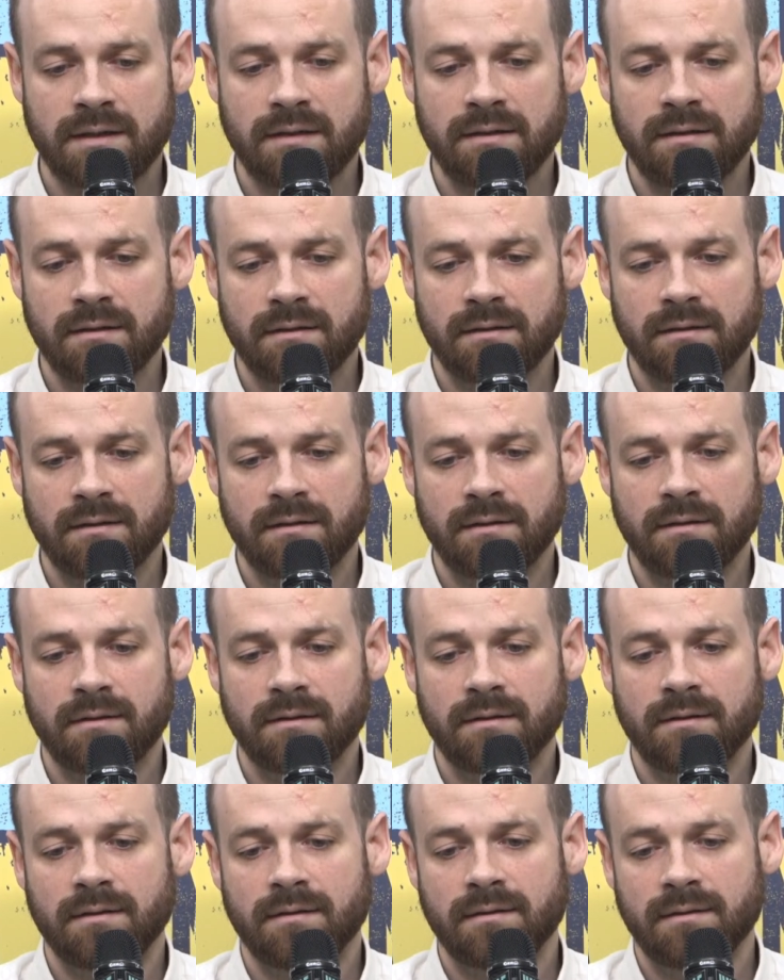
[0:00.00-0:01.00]

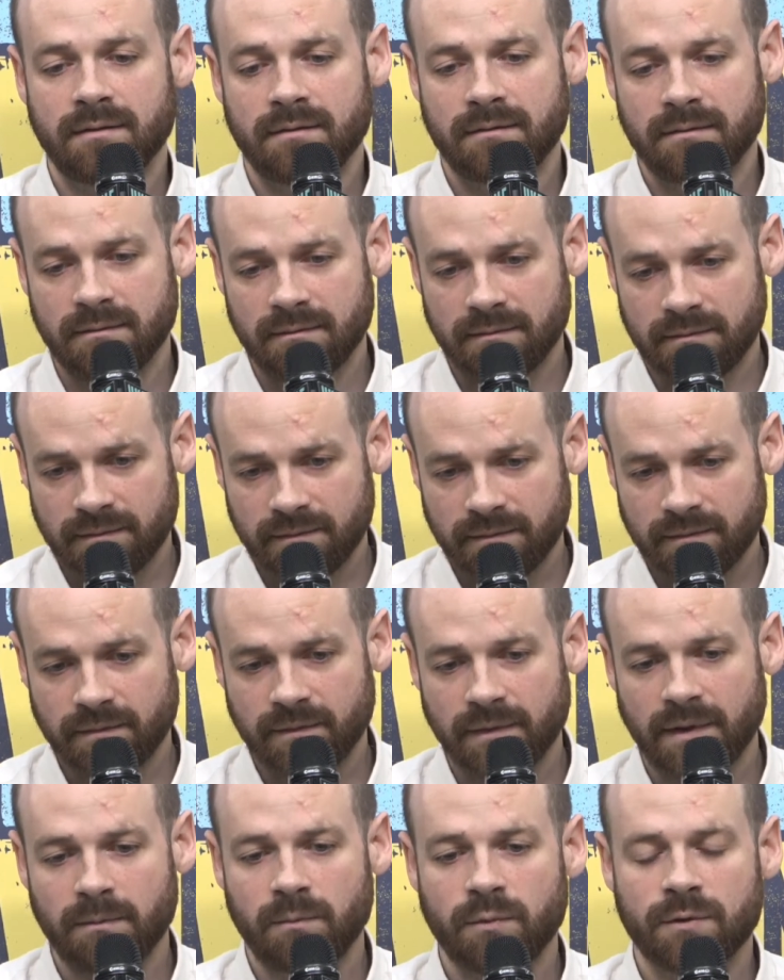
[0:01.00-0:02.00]
other couples,
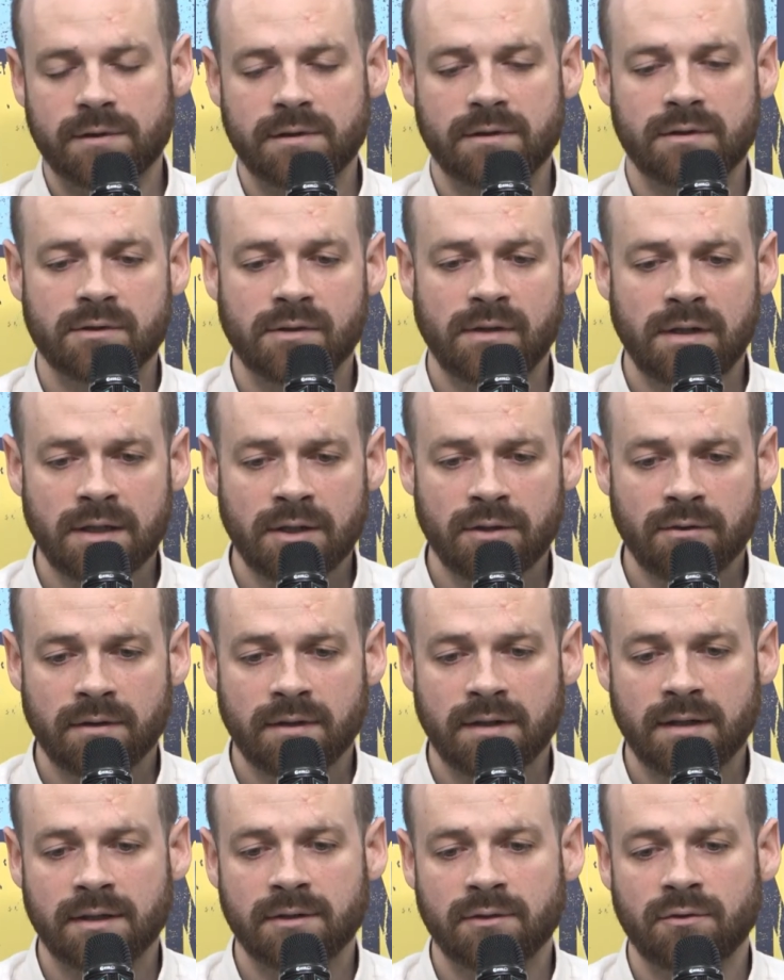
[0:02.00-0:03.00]
like non-married
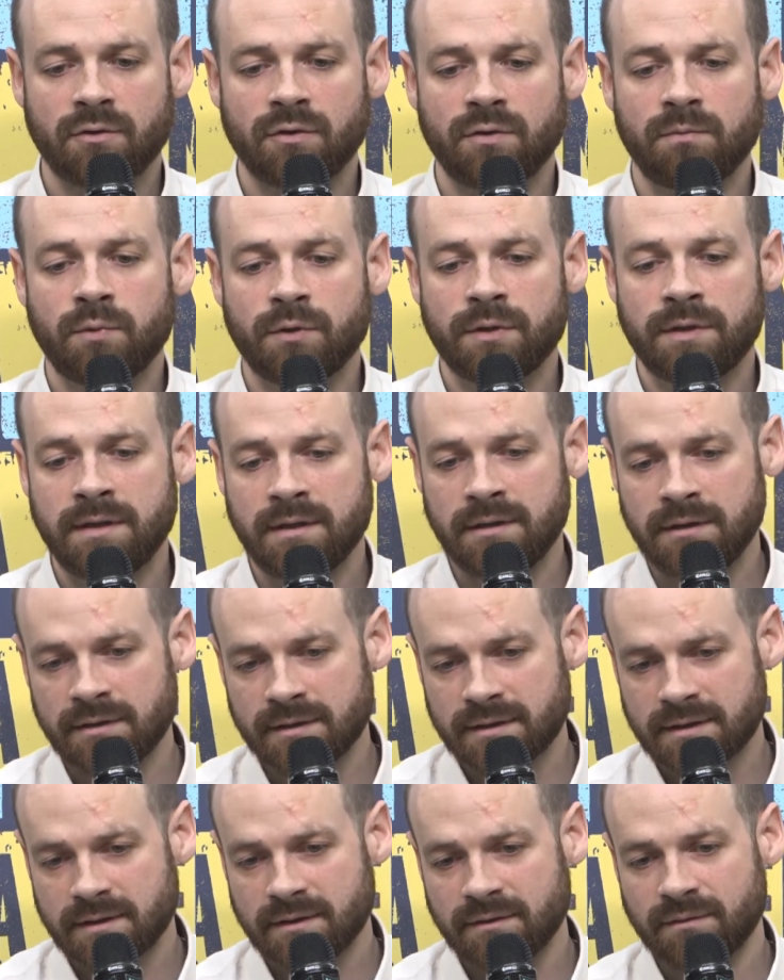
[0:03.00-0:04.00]
couples,
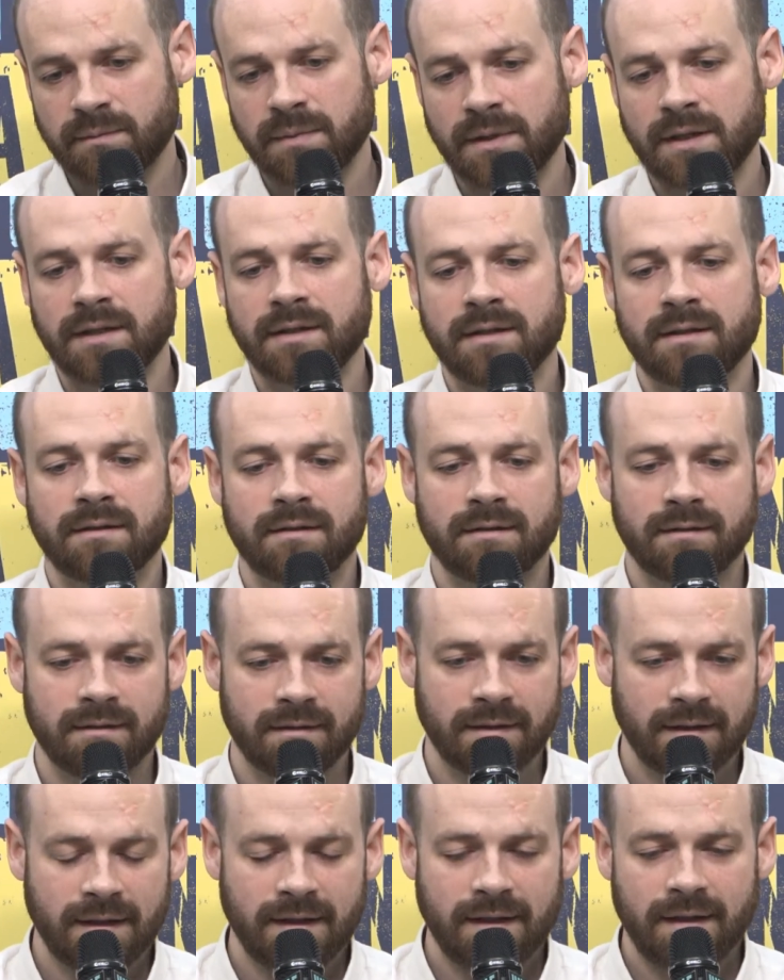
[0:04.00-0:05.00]

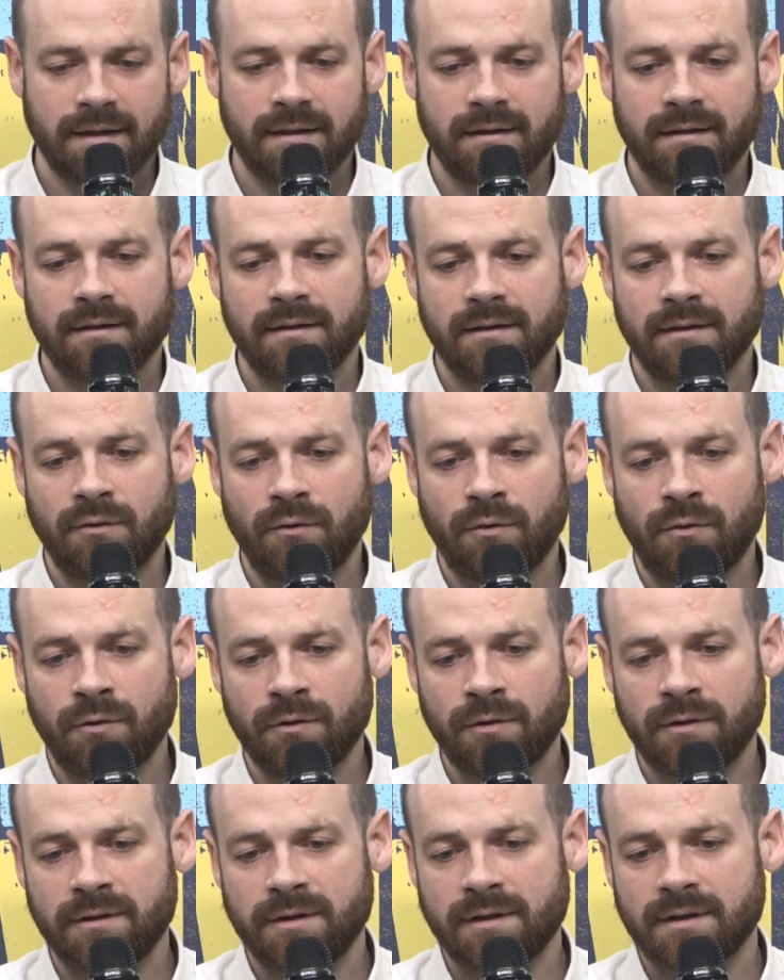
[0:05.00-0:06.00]
that resulted in
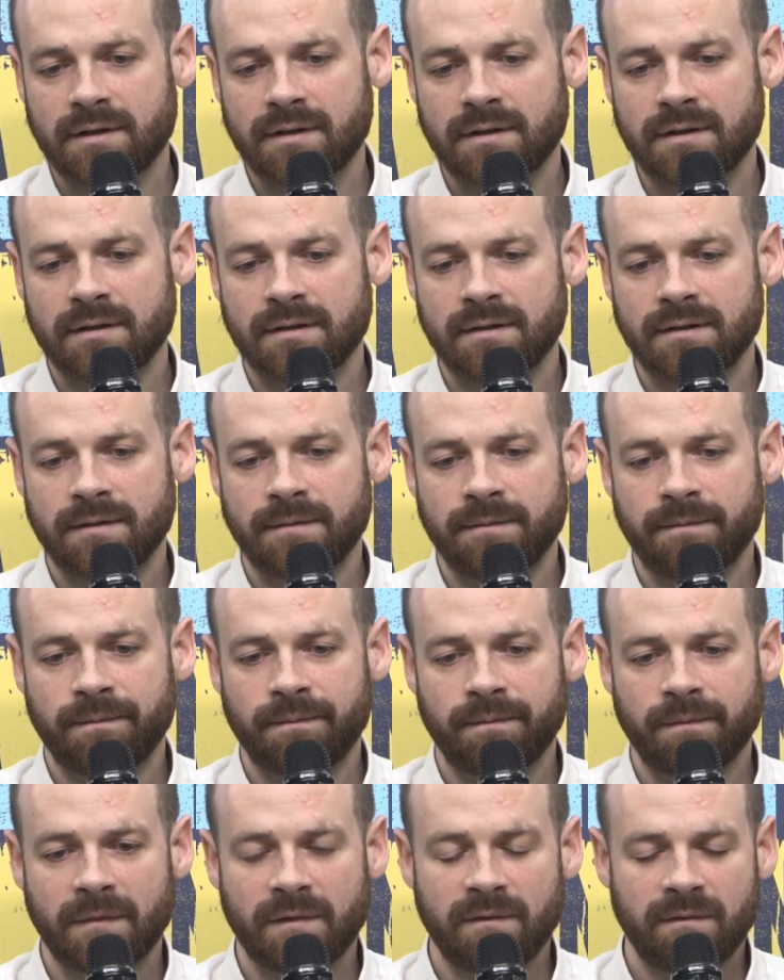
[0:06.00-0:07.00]
some disclosure
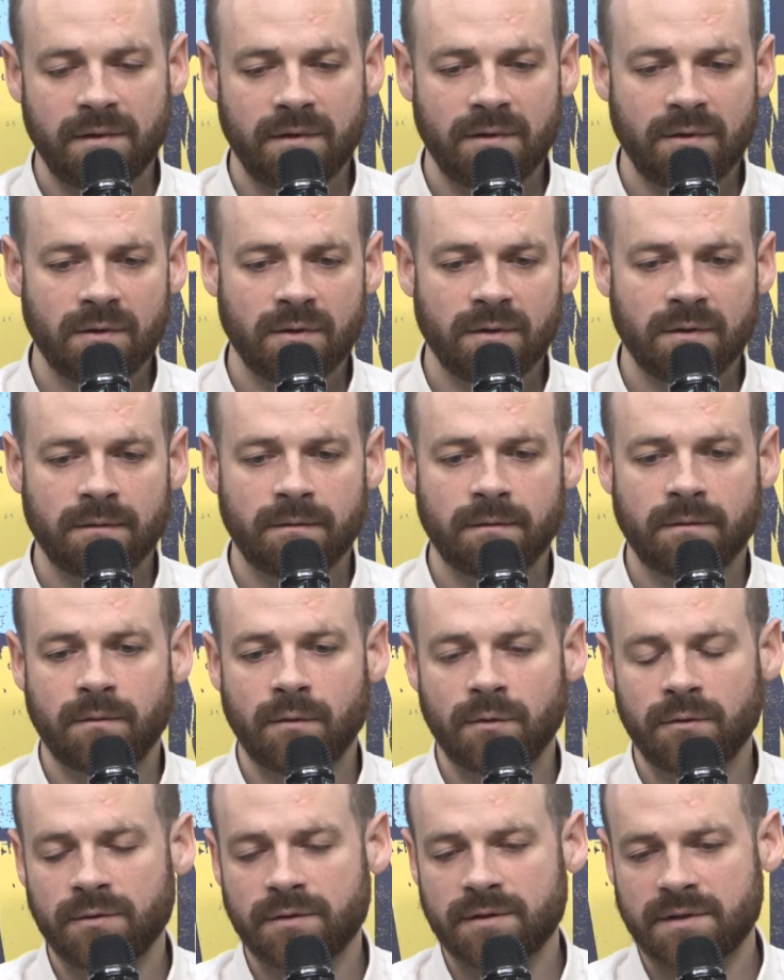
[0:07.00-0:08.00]
of personal
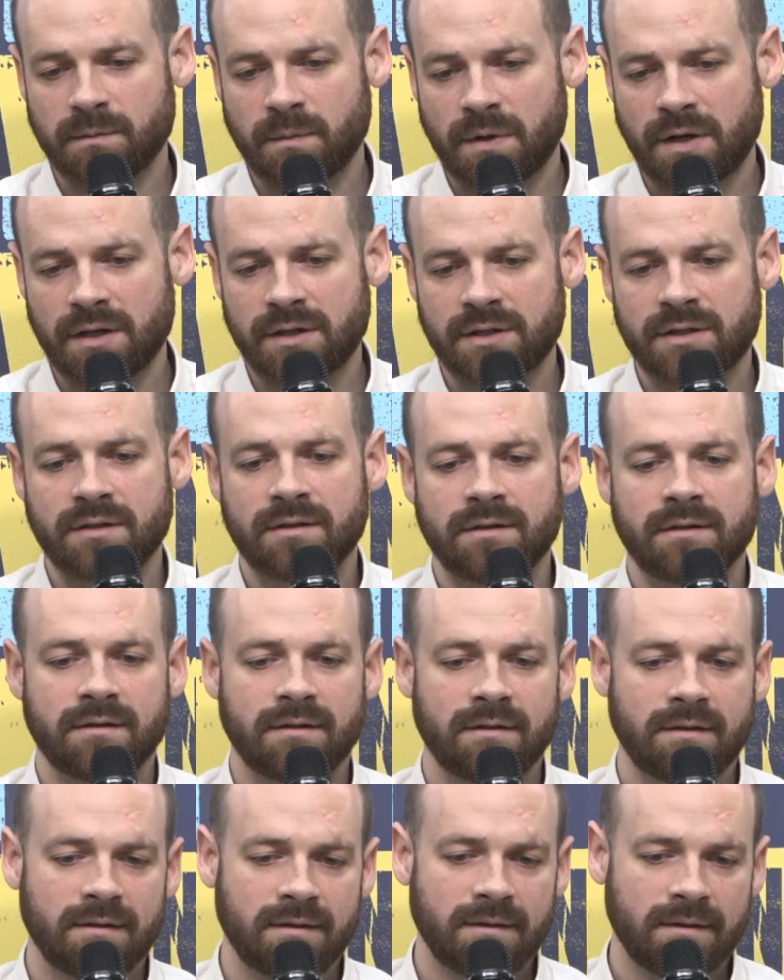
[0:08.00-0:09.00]
information,
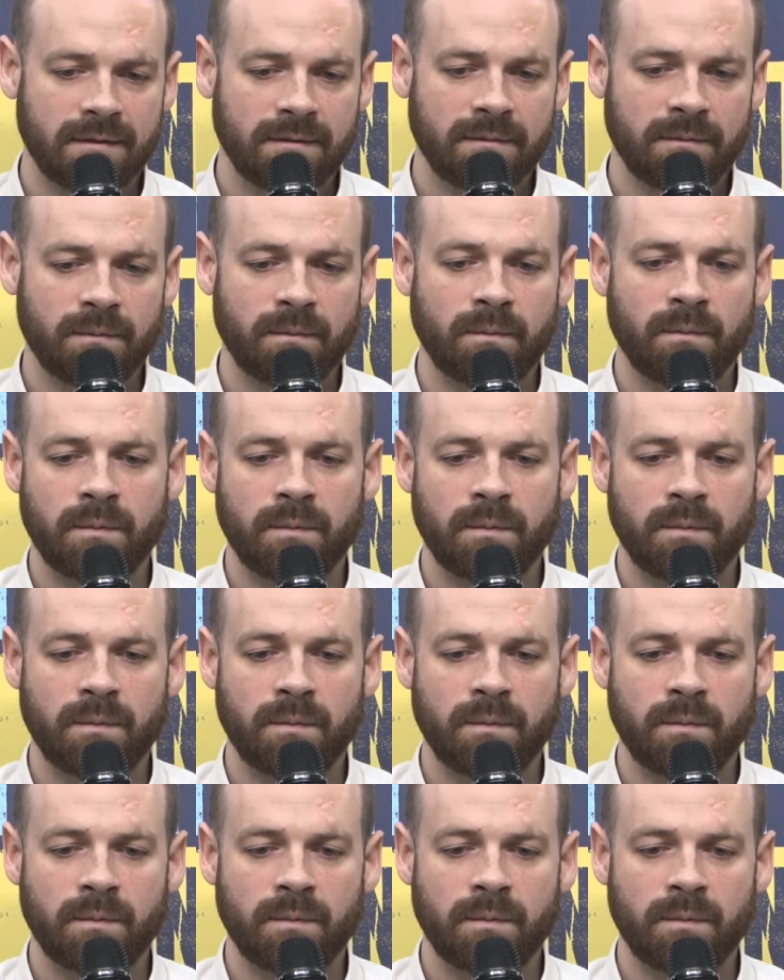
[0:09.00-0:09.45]
like